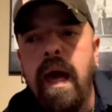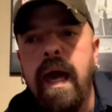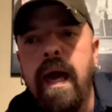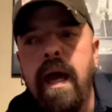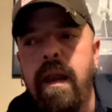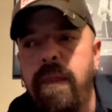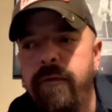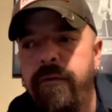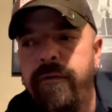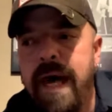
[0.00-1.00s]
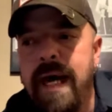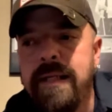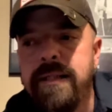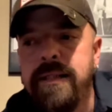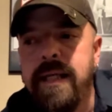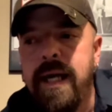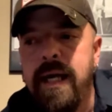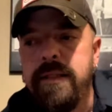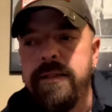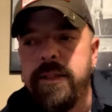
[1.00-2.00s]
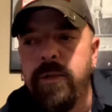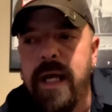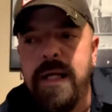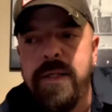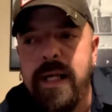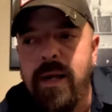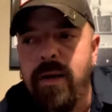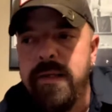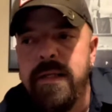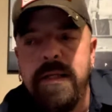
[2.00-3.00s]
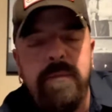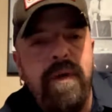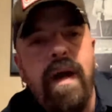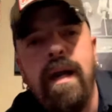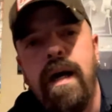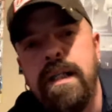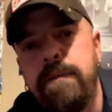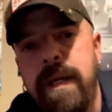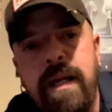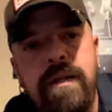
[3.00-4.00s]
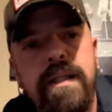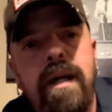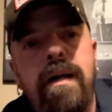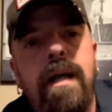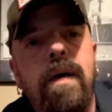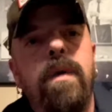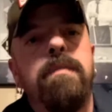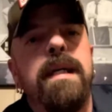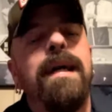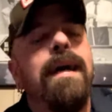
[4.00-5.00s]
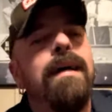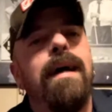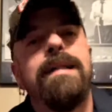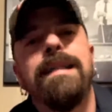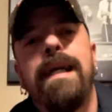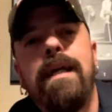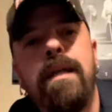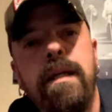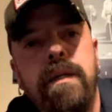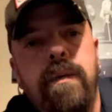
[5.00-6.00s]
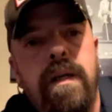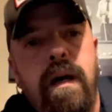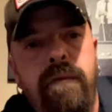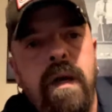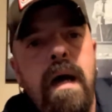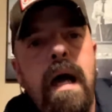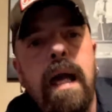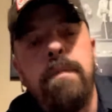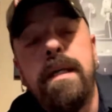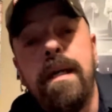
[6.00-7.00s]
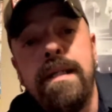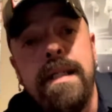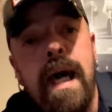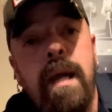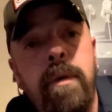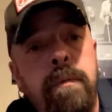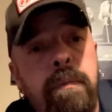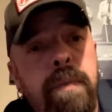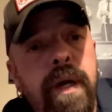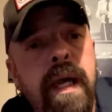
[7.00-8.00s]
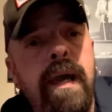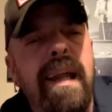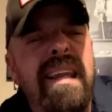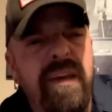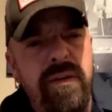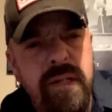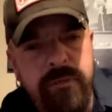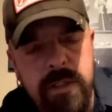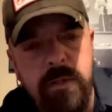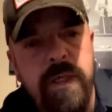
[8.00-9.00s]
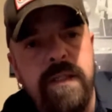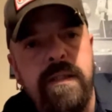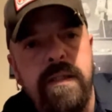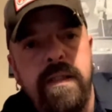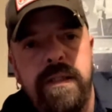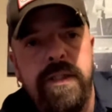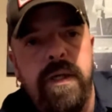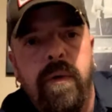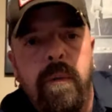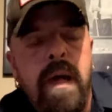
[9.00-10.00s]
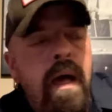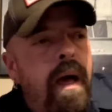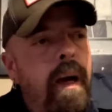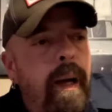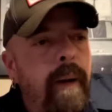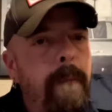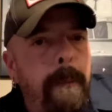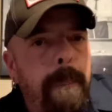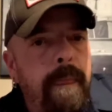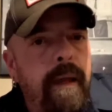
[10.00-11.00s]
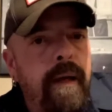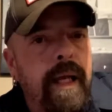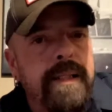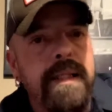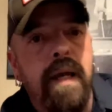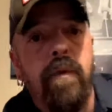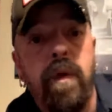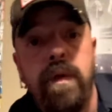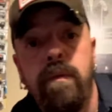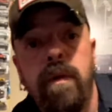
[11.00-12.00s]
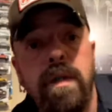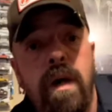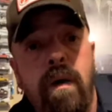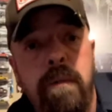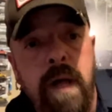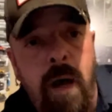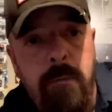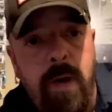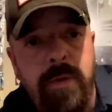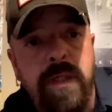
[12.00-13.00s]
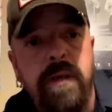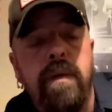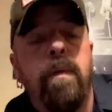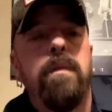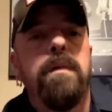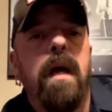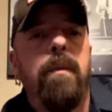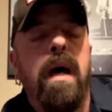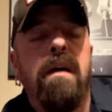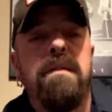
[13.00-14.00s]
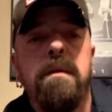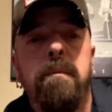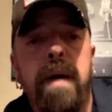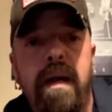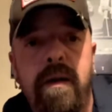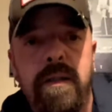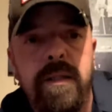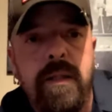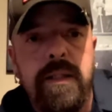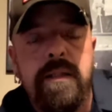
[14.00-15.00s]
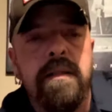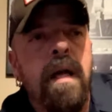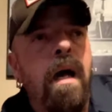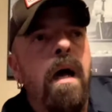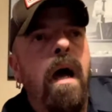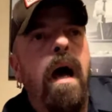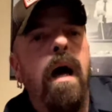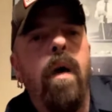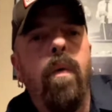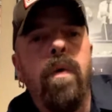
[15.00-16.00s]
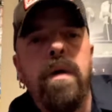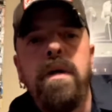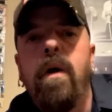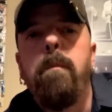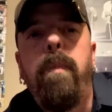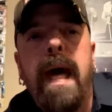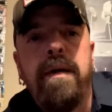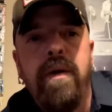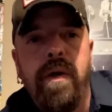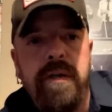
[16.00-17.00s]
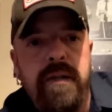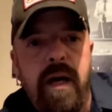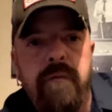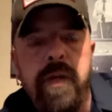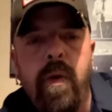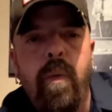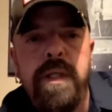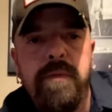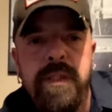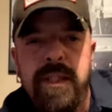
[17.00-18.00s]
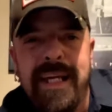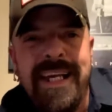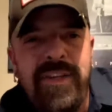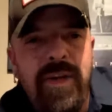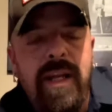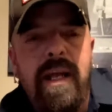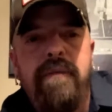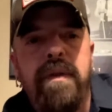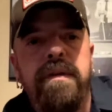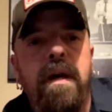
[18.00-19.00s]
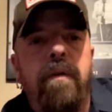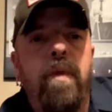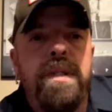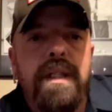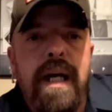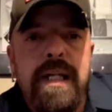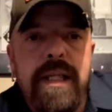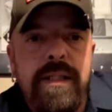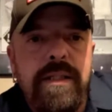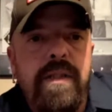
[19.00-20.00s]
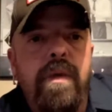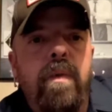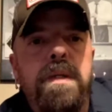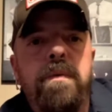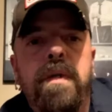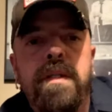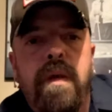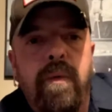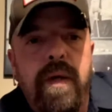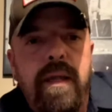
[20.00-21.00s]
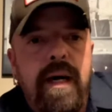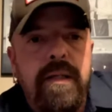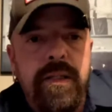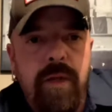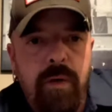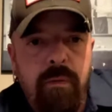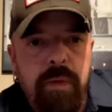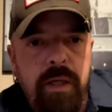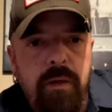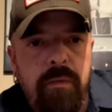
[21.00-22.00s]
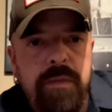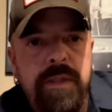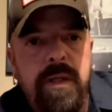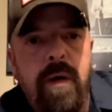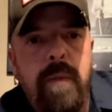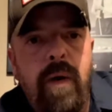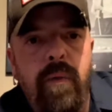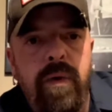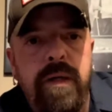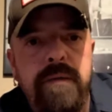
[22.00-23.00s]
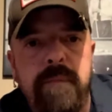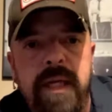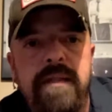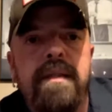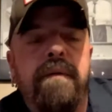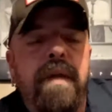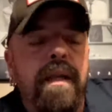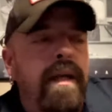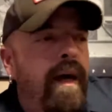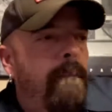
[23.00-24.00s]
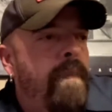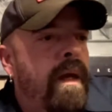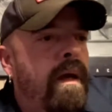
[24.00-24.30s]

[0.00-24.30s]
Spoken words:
And the fact that you guys are here listening to me right now, spending your Saturday night with me, guys, I can't thank you enough. And because of that, I'm going to bring a little different twist to this show. Like I said, we're going to talk comp barbecue. I'm going to have some competitors on here. We're going to talk backyard stuff. You know, what entry level stuff, what you guys like to do, what you want to start with, how to start. You know, talk about wood, meat, stuff like that.